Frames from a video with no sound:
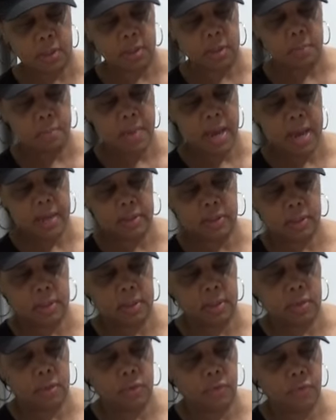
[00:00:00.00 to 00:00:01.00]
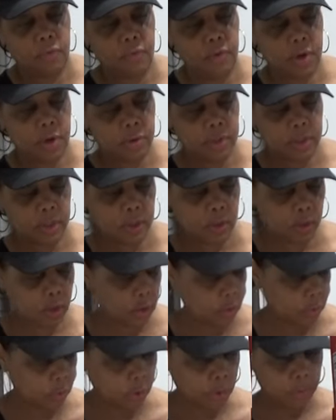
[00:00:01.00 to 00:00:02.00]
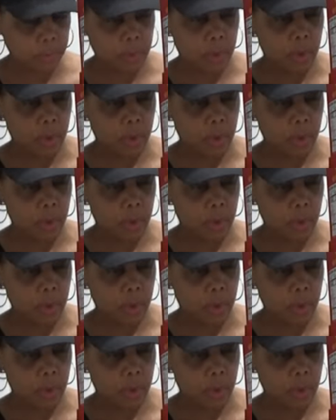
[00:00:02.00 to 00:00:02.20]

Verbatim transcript: to the basket. Very secure.